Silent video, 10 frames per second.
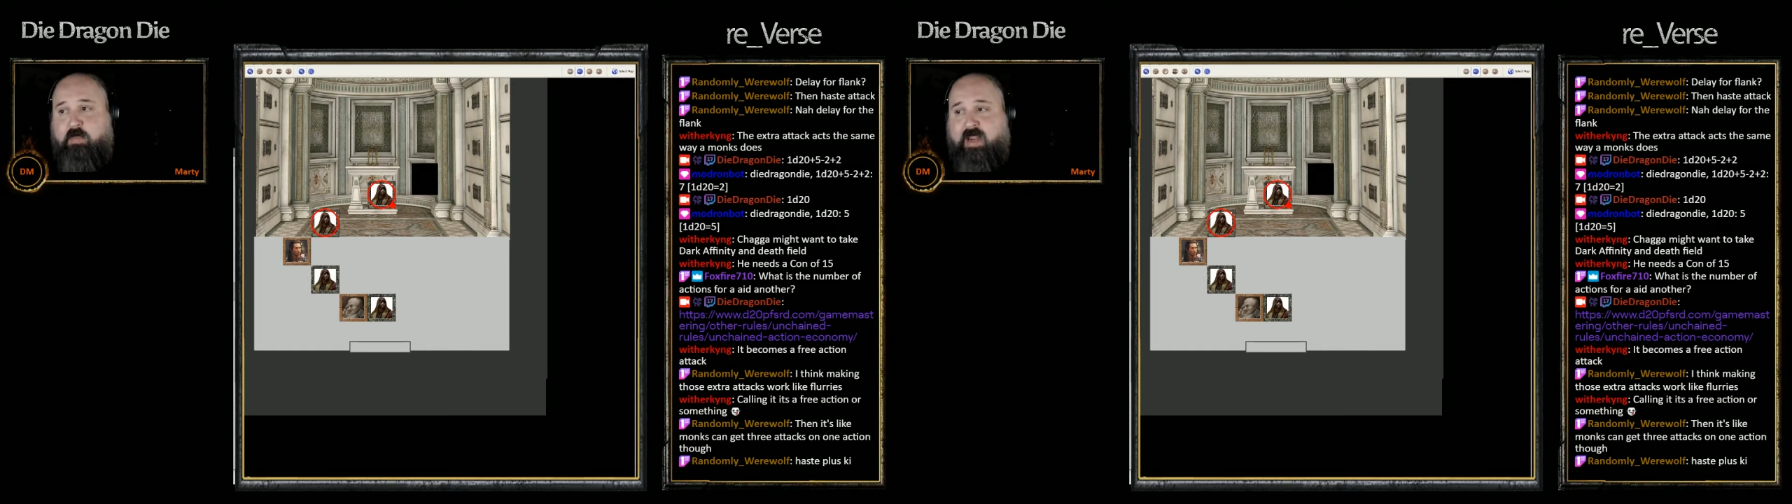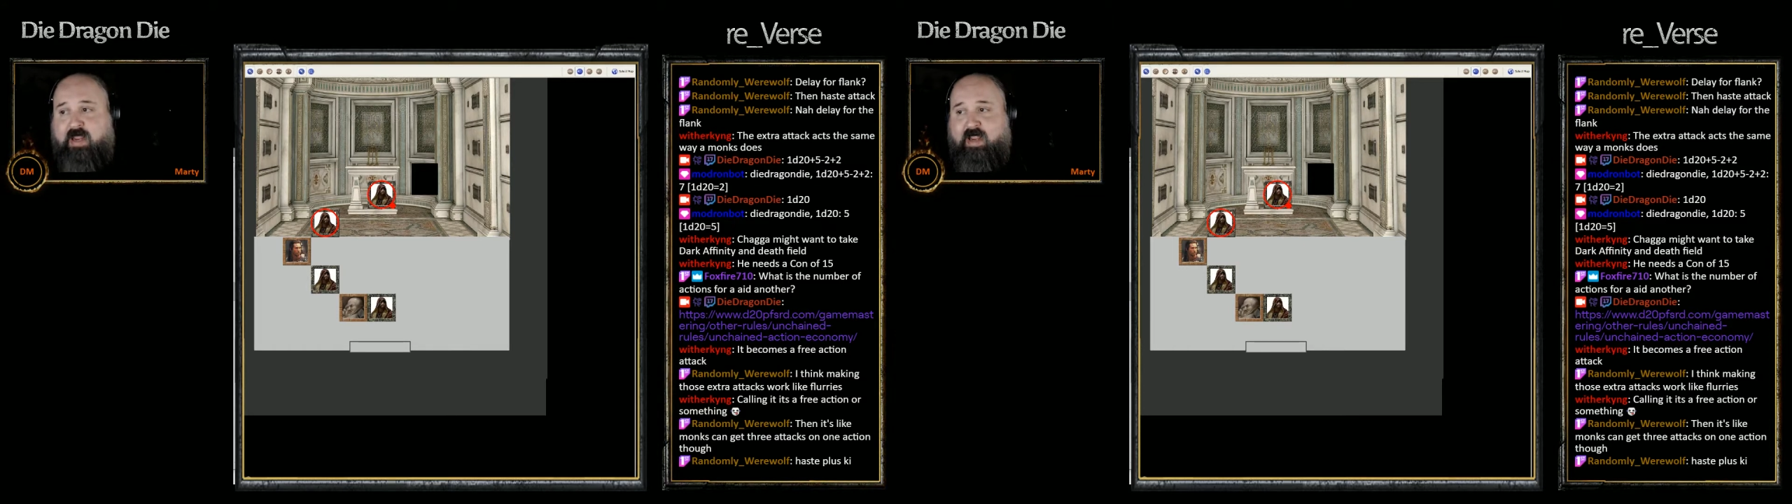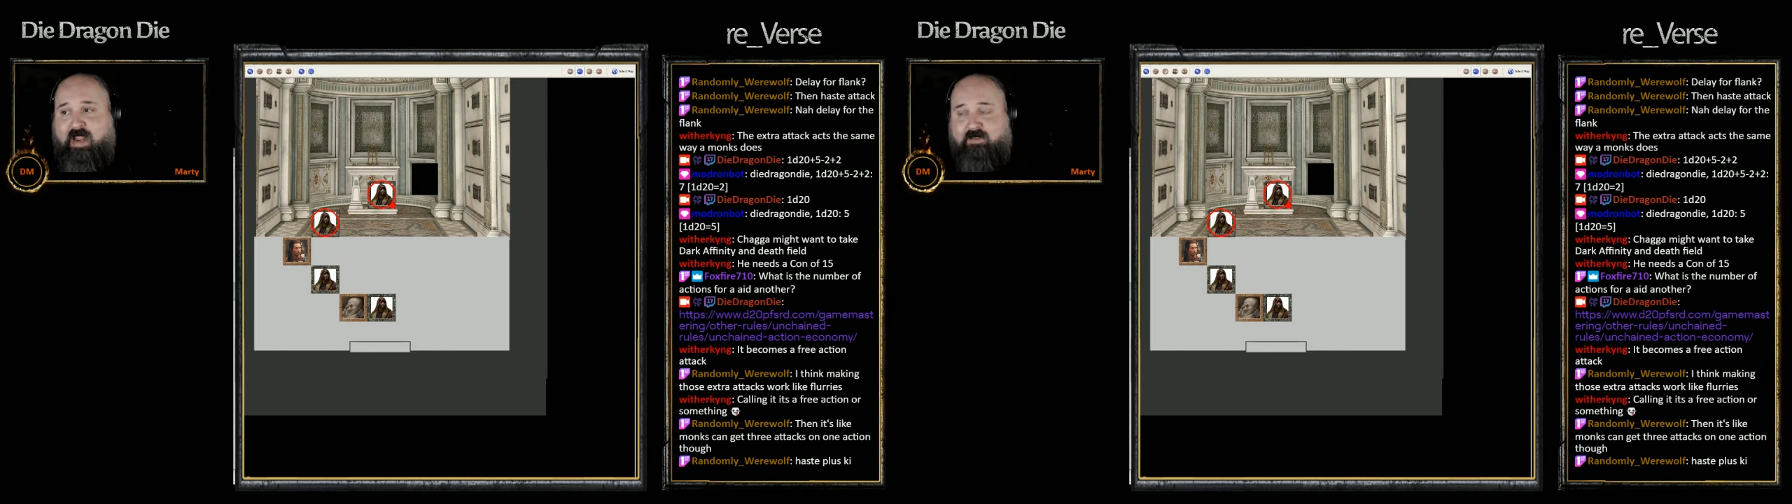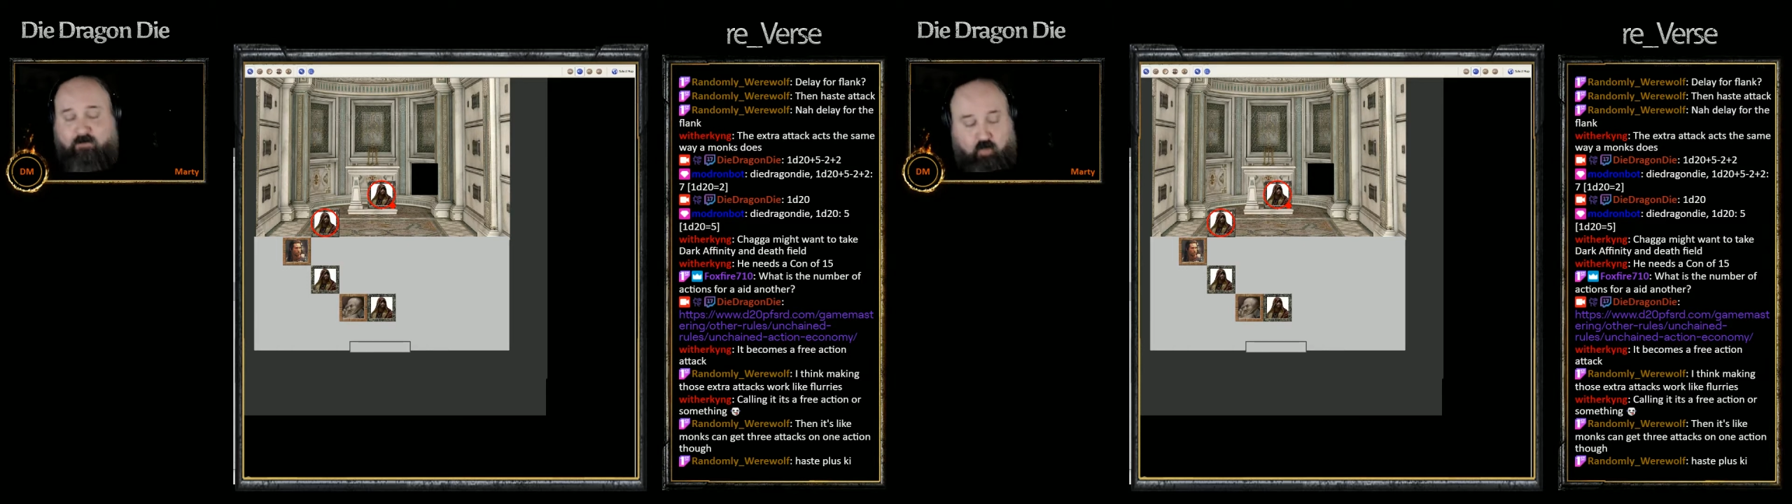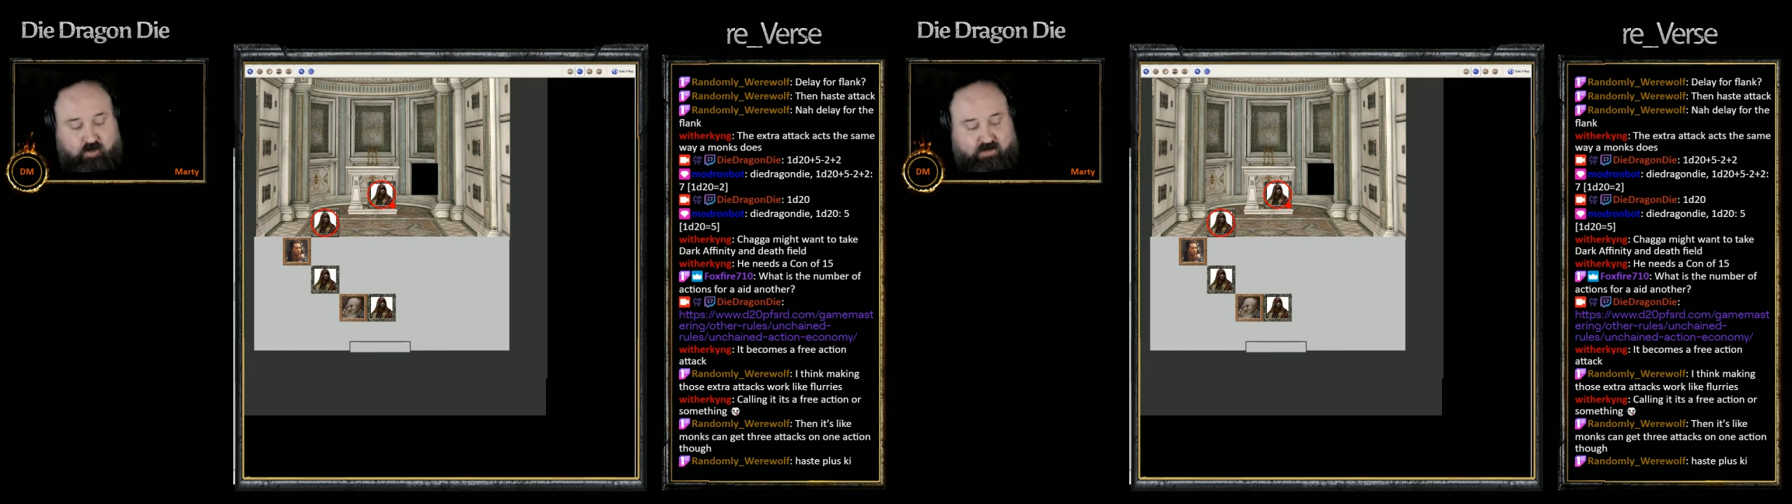making a
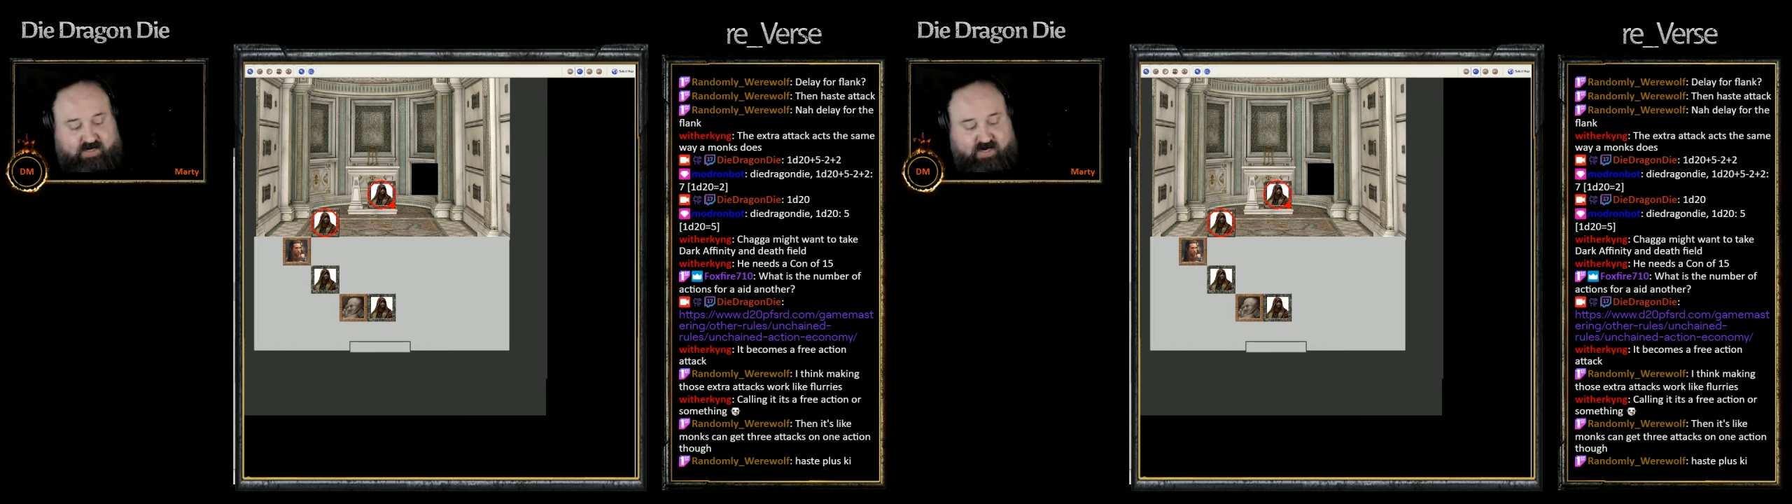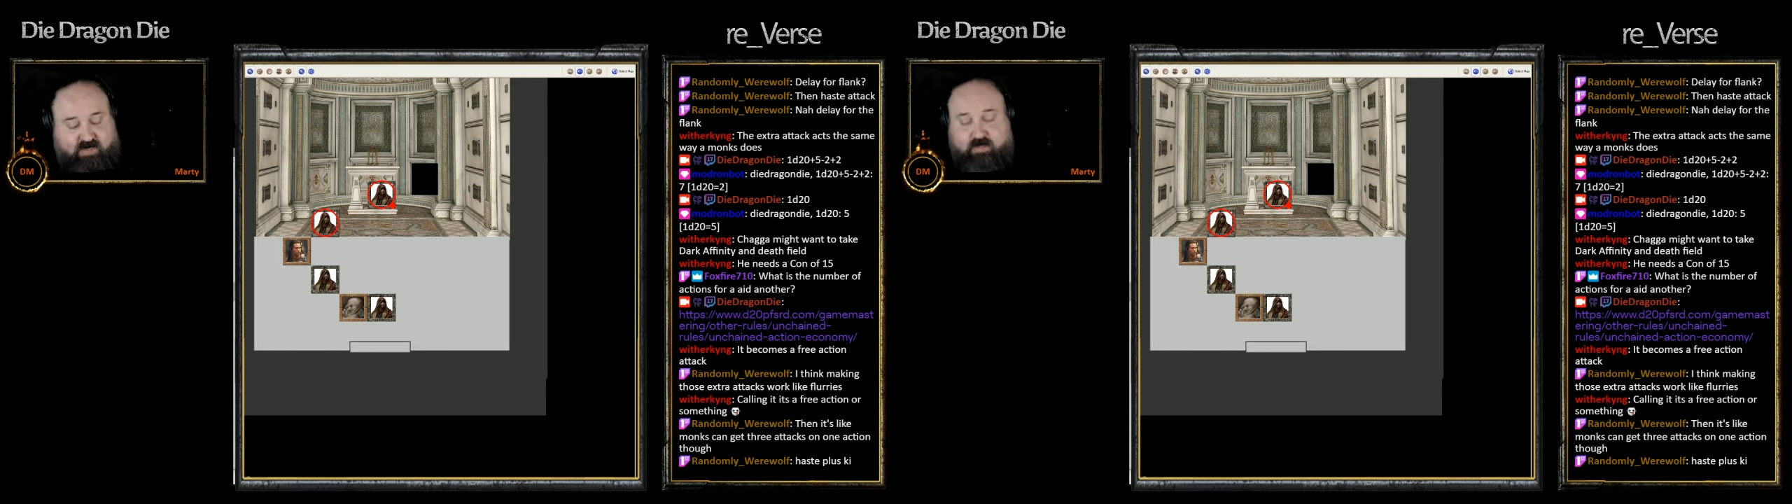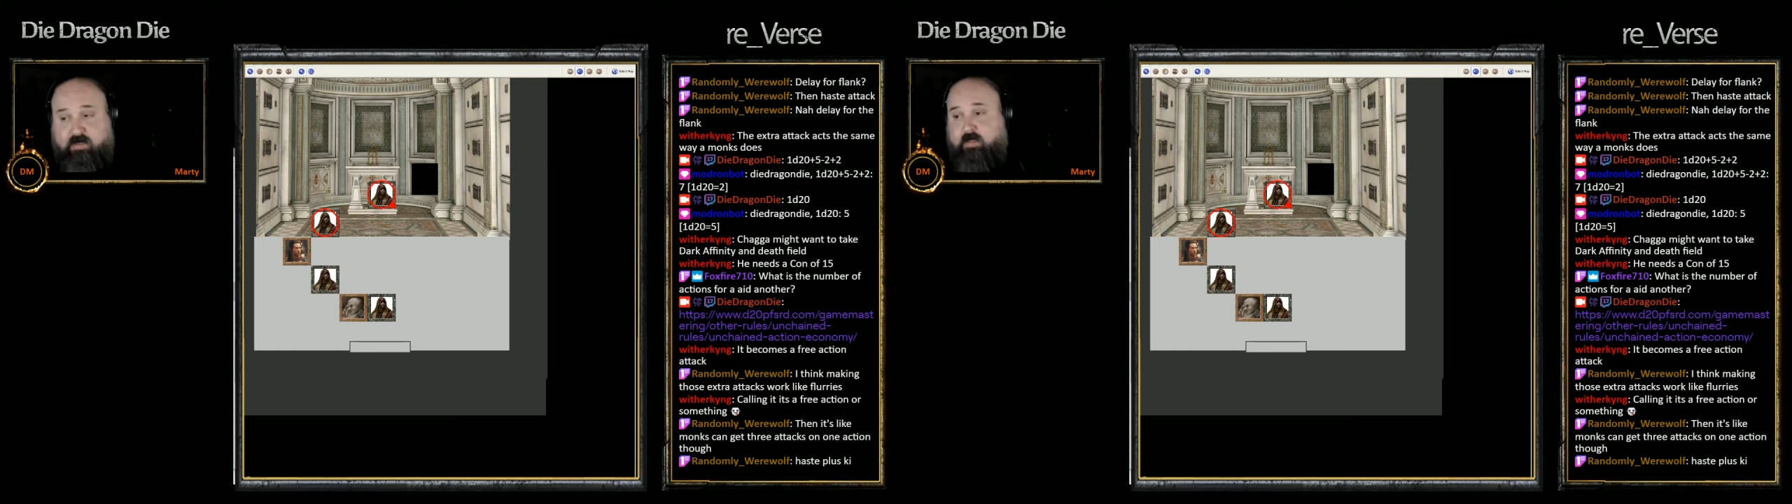full attack.